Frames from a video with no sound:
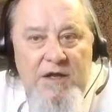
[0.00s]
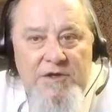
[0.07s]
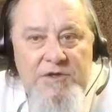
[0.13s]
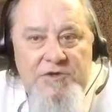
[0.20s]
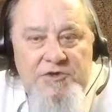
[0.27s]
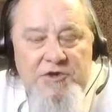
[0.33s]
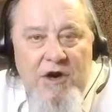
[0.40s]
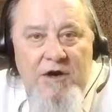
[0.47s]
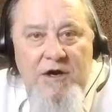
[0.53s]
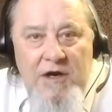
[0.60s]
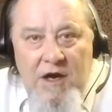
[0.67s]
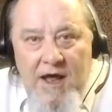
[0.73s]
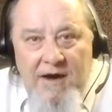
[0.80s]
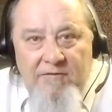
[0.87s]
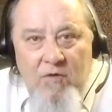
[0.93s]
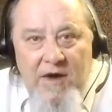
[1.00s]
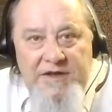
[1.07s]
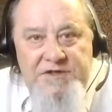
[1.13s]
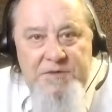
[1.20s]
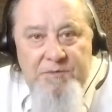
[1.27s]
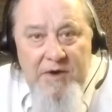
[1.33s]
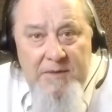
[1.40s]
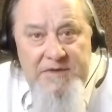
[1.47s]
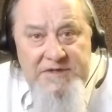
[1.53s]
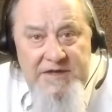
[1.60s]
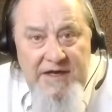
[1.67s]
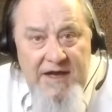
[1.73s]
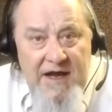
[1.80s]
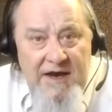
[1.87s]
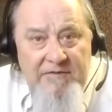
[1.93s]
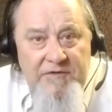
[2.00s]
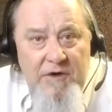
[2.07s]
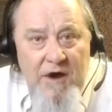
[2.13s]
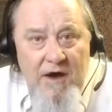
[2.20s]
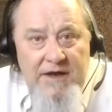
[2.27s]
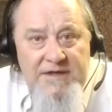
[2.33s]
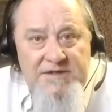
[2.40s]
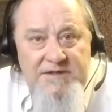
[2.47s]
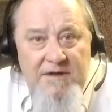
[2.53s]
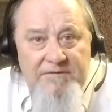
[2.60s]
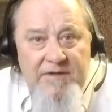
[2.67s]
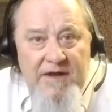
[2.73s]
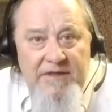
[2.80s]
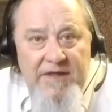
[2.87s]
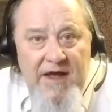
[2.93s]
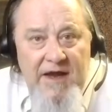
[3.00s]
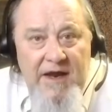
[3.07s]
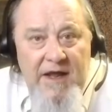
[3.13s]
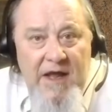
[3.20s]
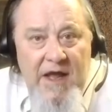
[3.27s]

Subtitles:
started a lot of white supremacy kind of talk and stuff like that.